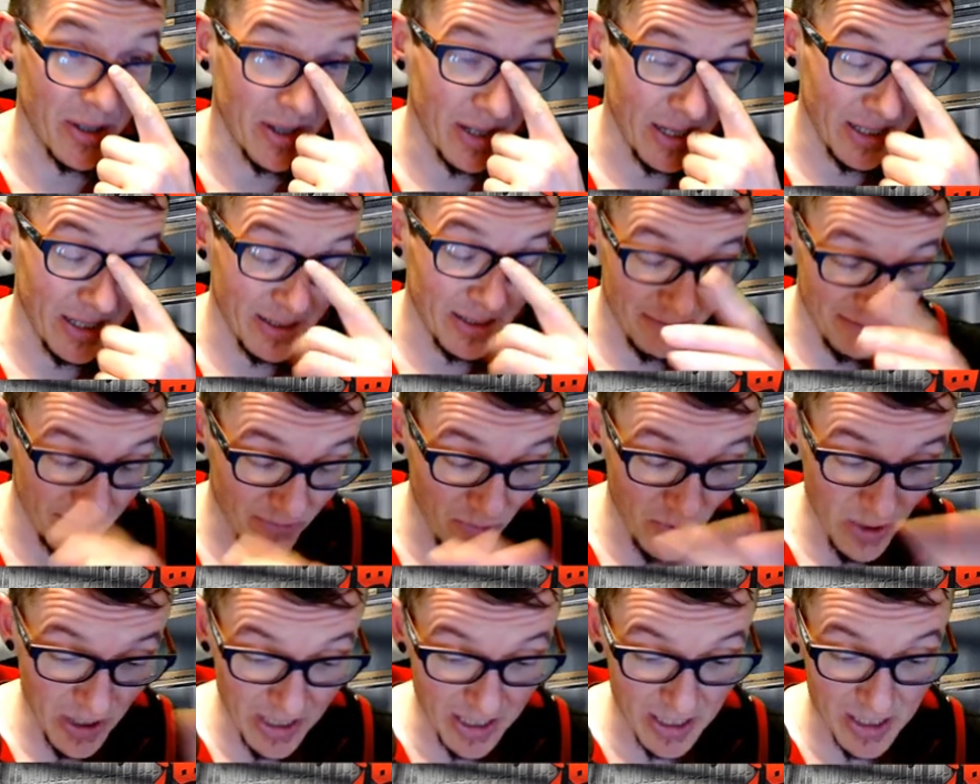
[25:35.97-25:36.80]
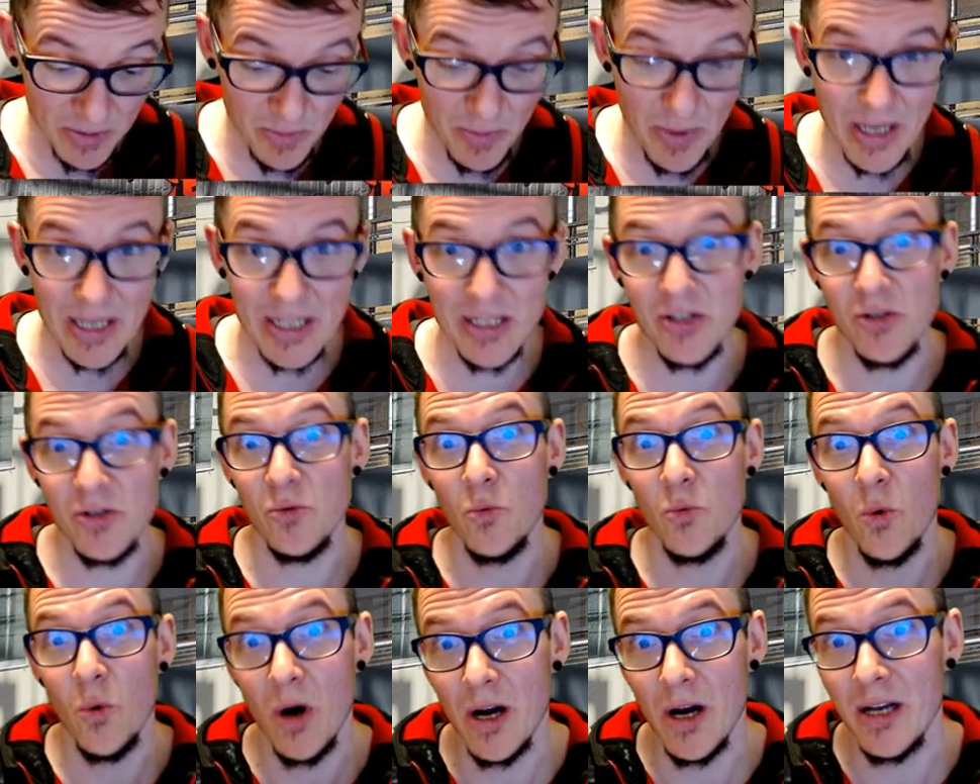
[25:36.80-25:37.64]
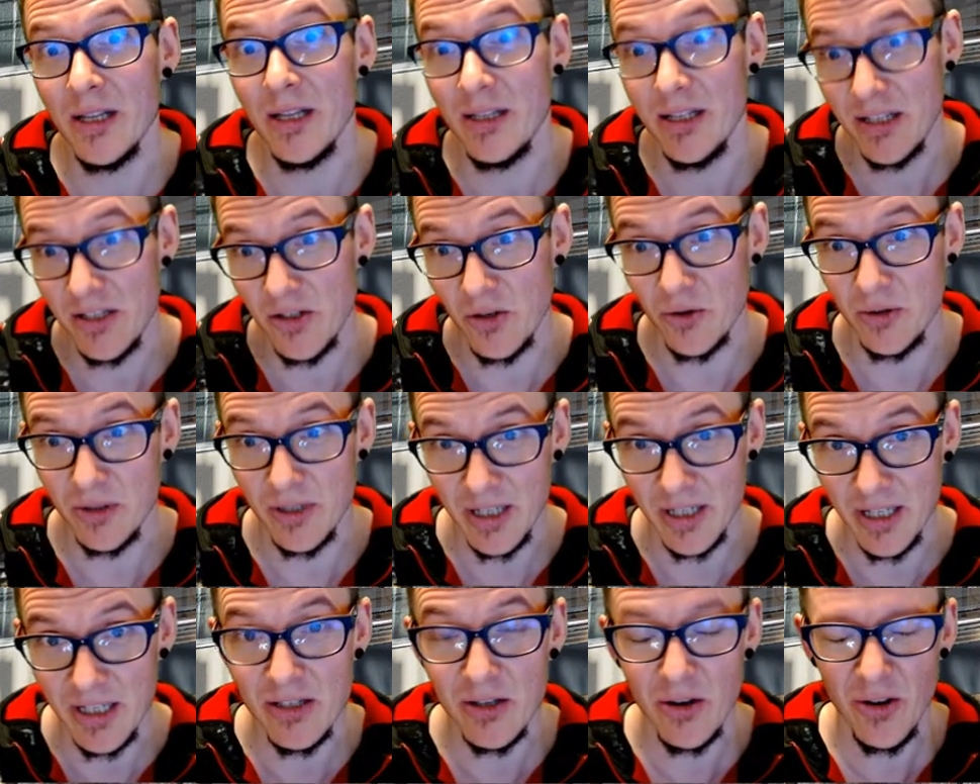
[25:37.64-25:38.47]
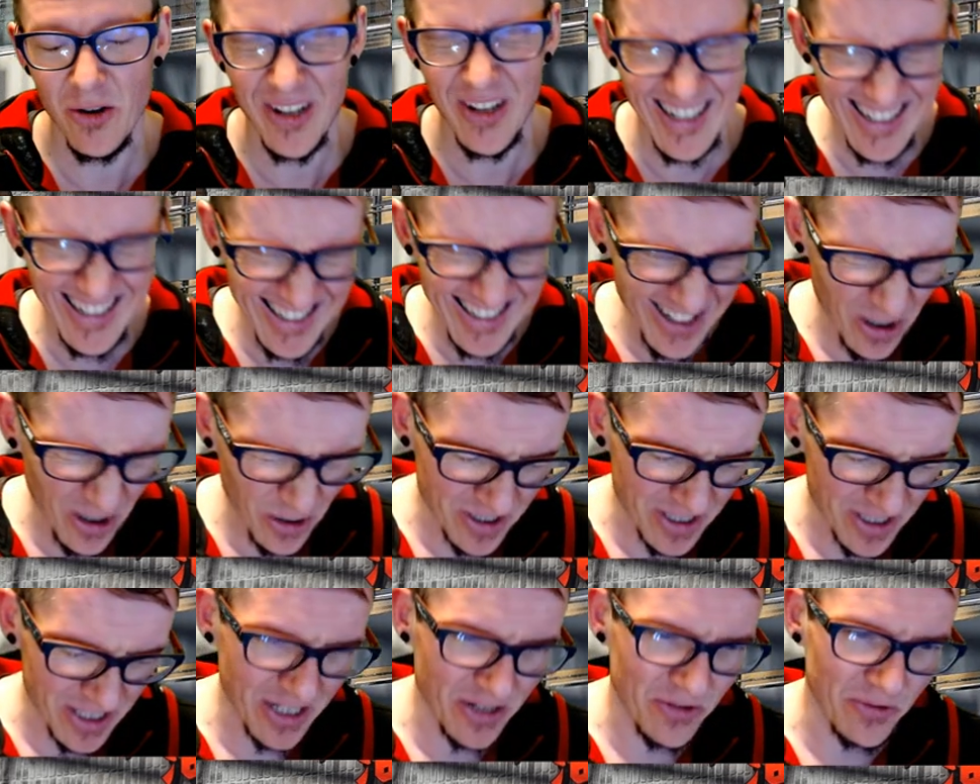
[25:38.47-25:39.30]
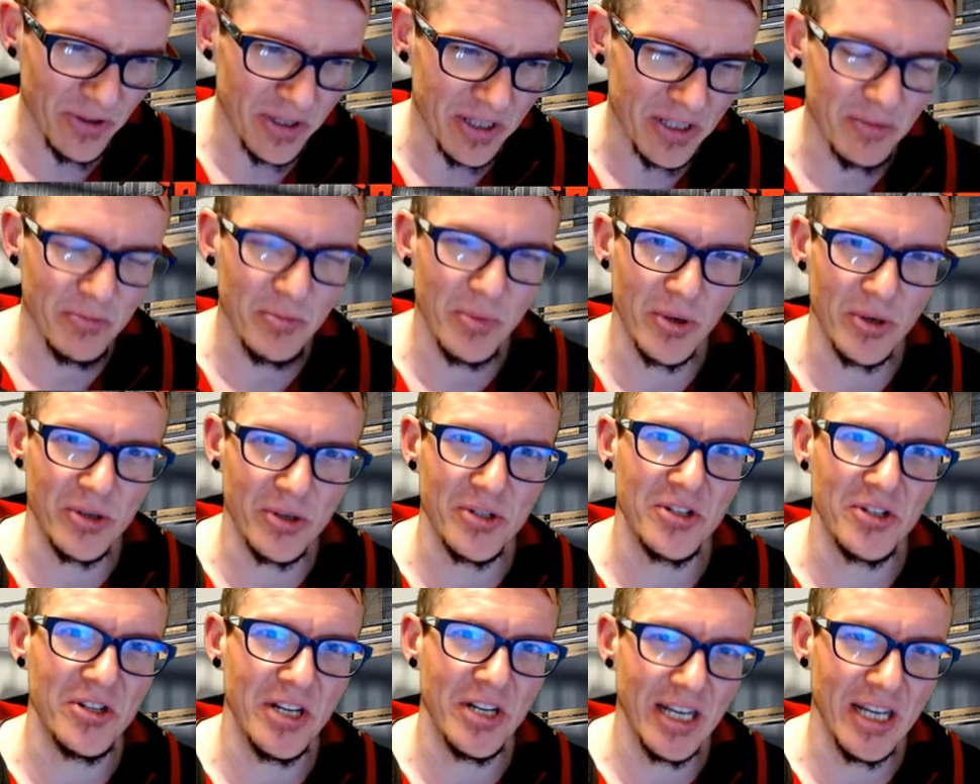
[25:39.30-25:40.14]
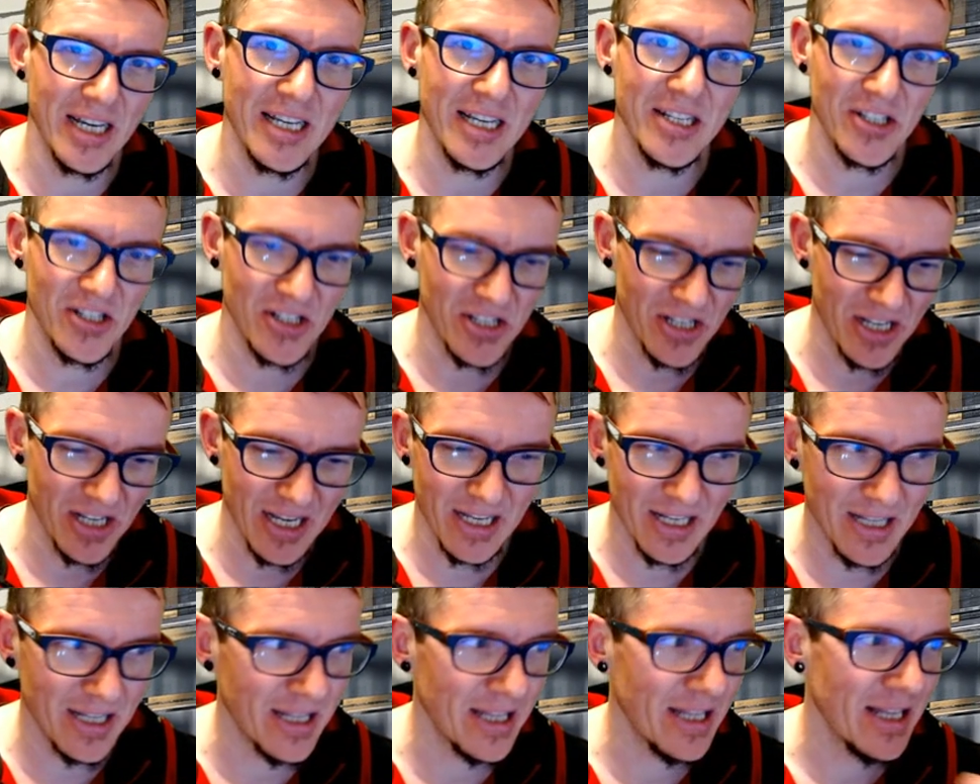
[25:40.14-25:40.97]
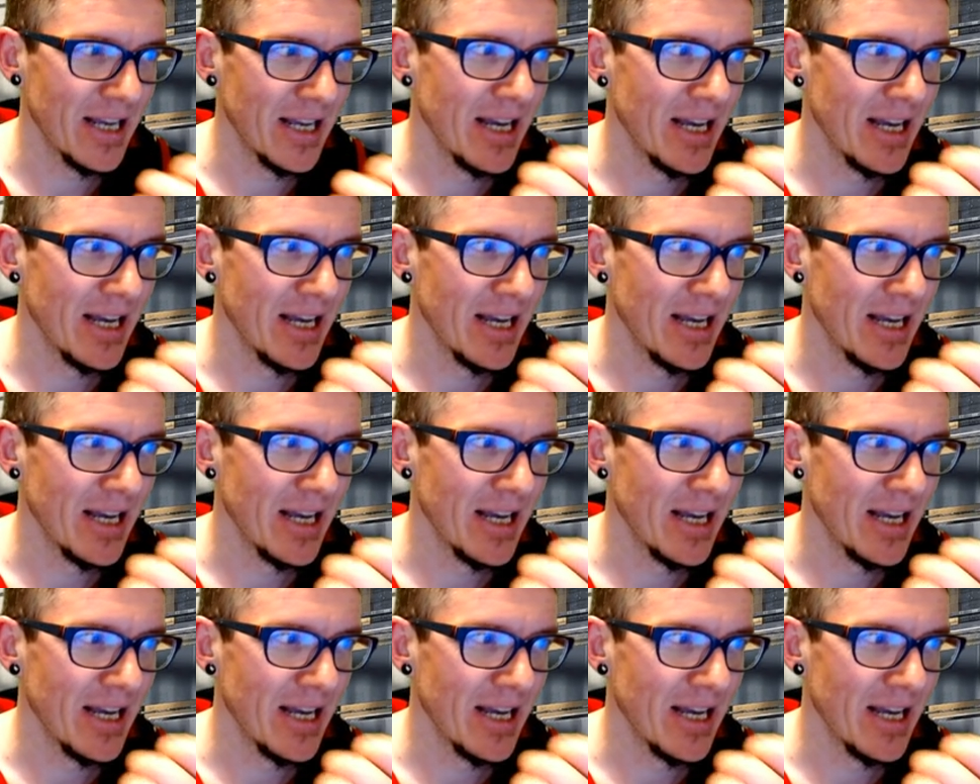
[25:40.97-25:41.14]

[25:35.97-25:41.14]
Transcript: It really explains you why this inconsiderate person is in